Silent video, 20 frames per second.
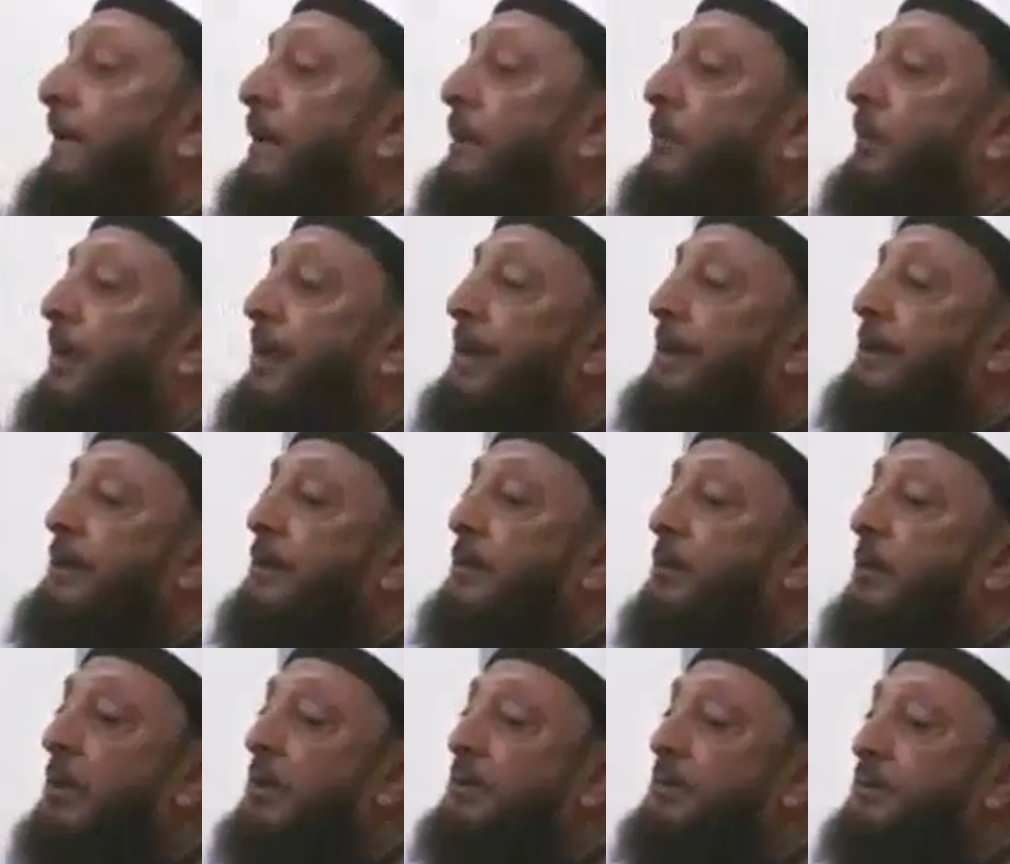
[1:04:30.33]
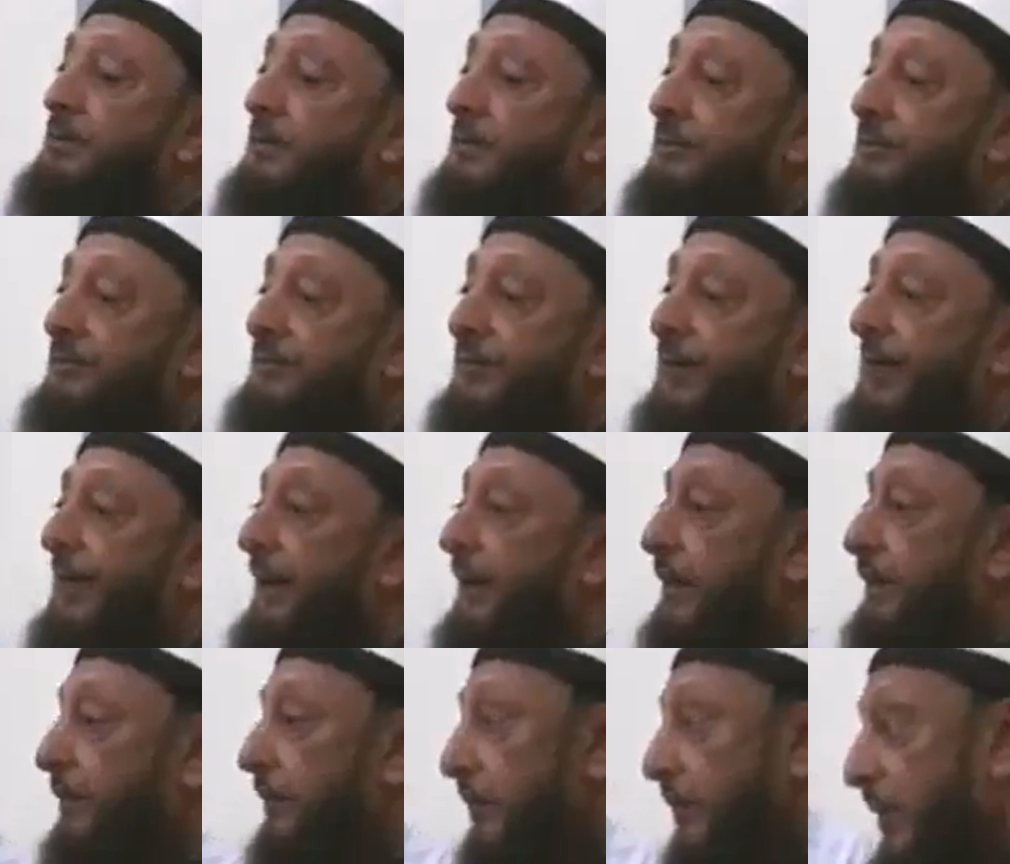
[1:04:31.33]
But when you want to sell
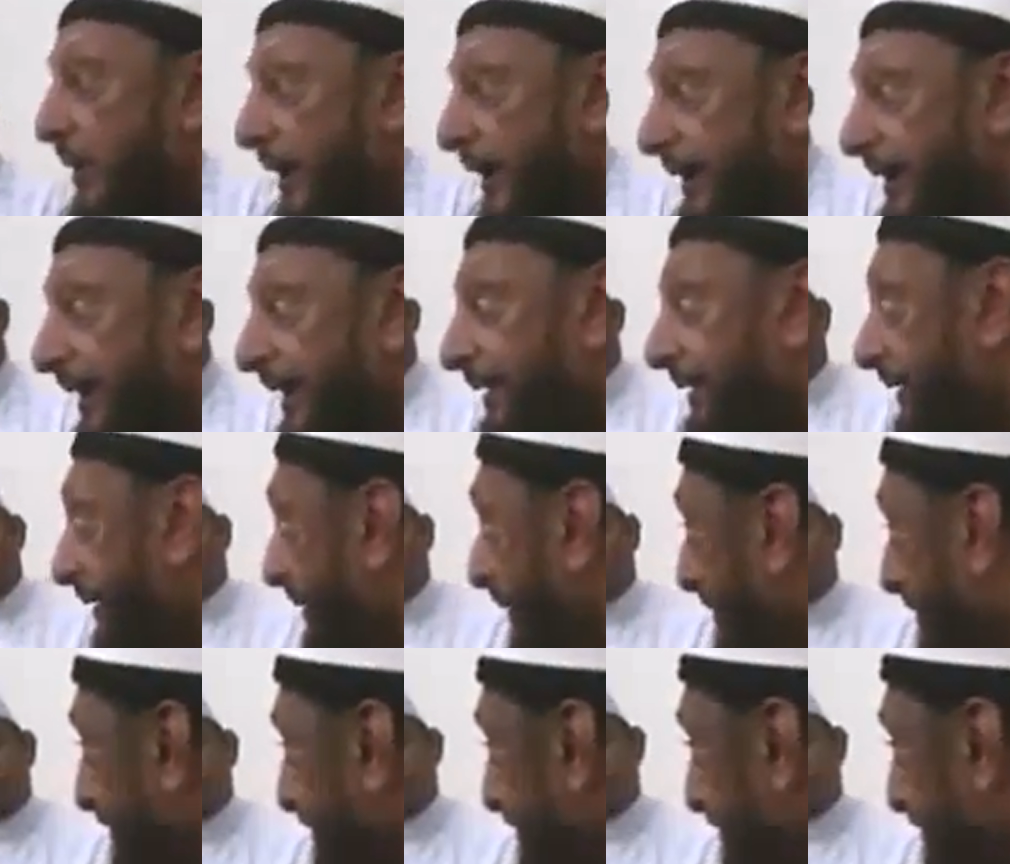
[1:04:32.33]
on credit